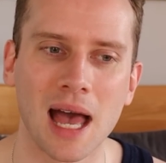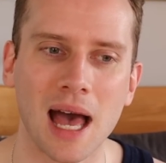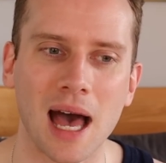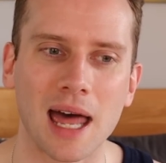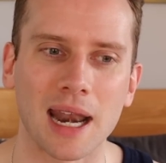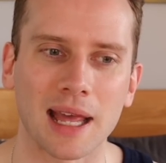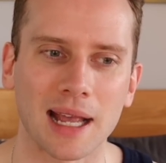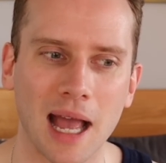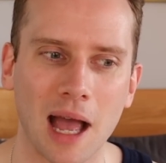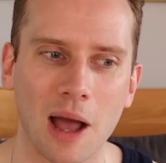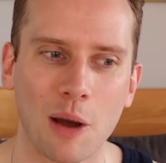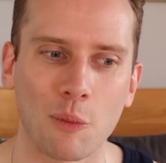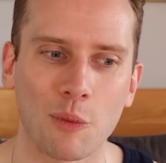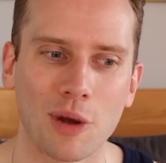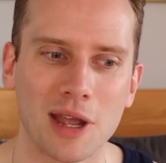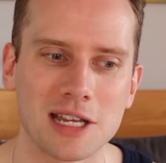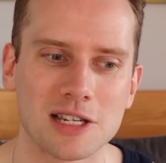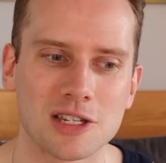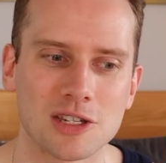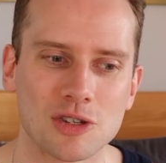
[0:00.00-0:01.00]
and I can't
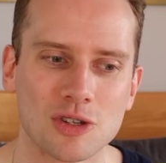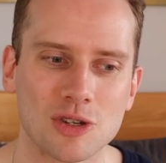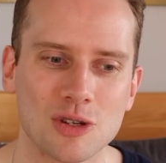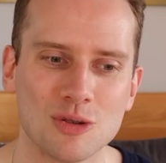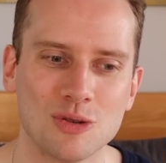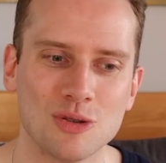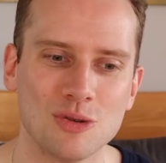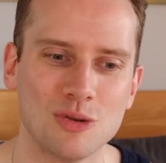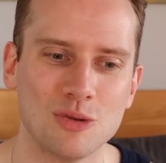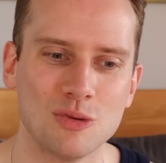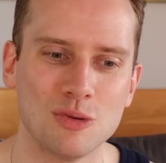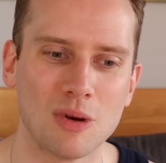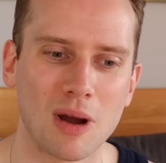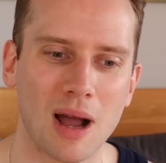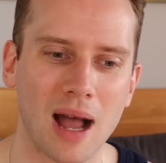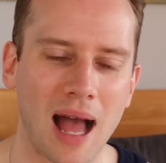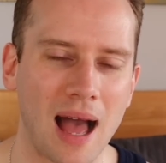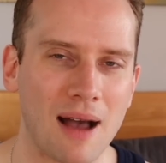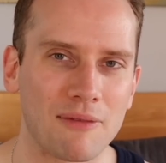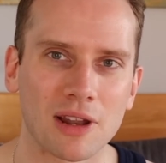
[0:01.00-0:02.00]
wait
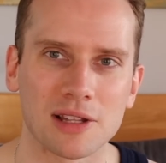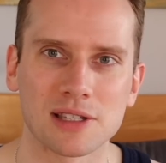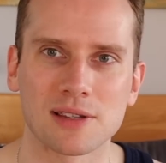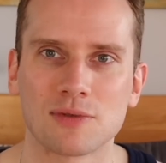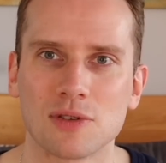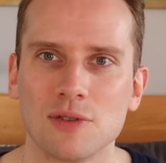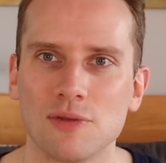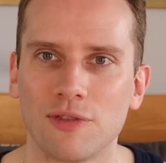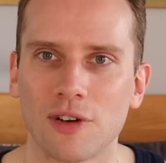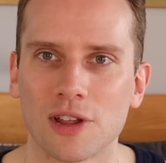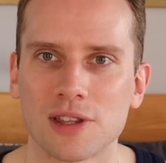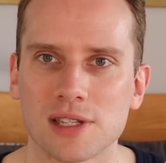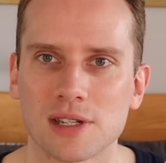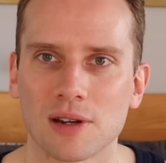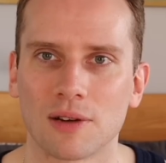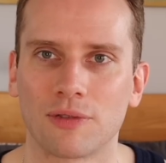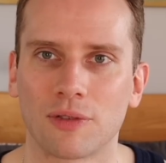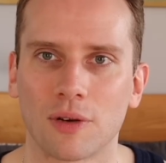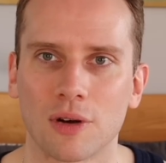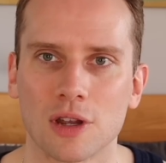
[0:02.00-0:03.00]
to have lots of new fun
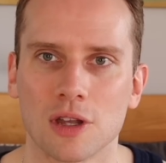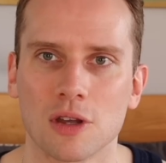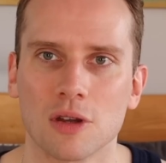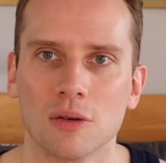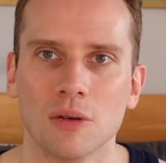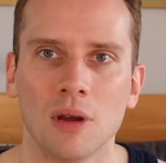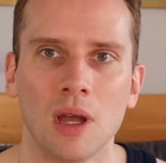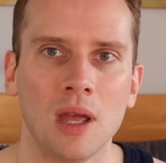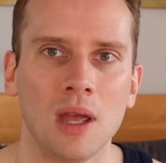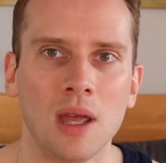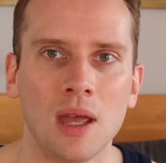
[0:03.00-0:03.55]
stuff for you.